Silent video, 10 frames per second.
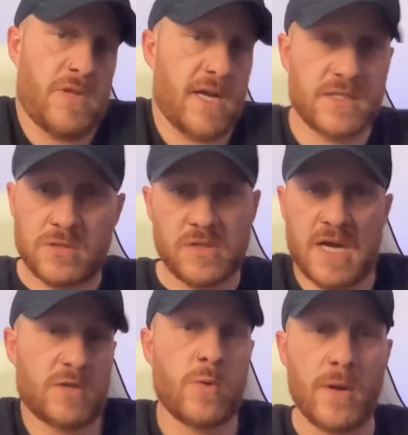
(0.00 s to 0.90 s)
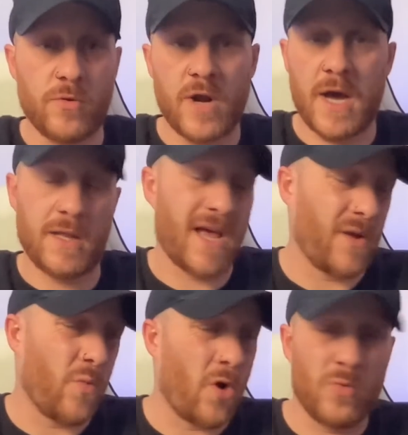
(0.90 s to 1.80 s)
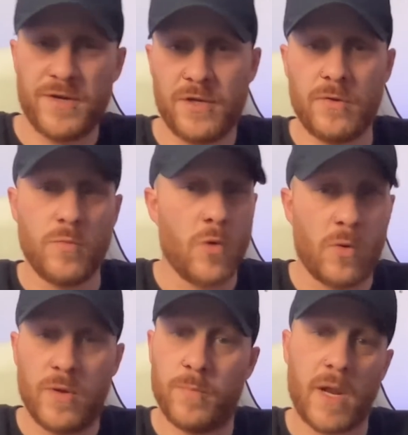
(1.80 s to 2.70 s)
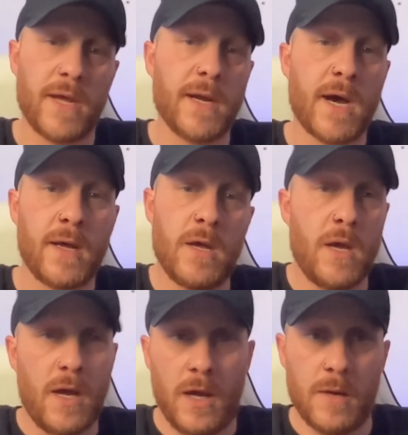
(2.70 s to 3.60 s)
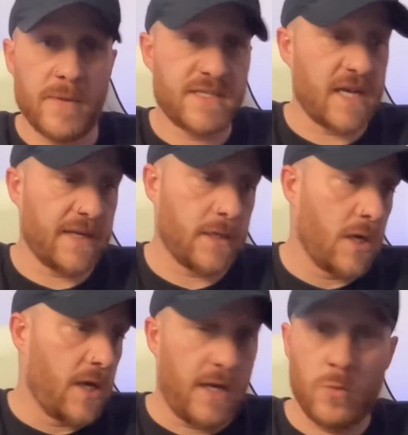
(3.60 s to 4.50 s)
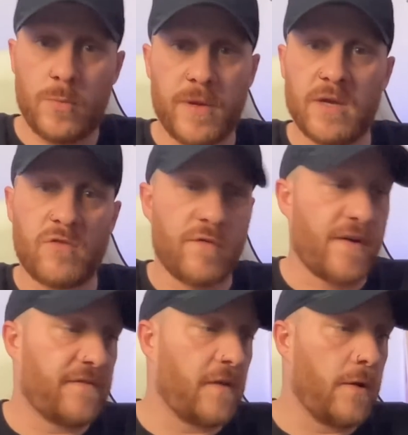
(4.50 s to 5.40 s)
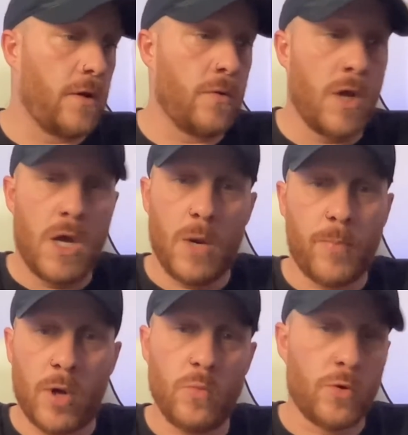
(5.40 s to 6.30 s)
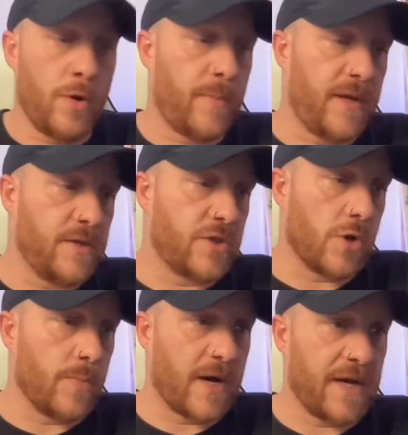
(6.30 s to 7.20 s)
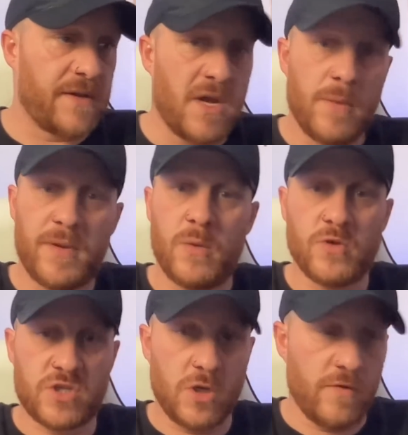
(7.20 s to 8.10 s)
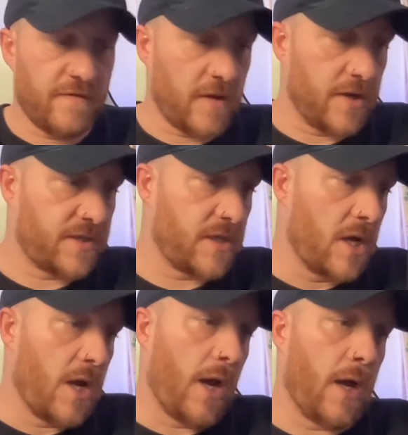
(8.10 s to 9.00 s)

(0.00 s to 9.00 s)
That's where we're at. Like, what are we doing? What are we playing at? I said it would be a tough afternoon. A point wouldn't have been so bad, but it was toothless.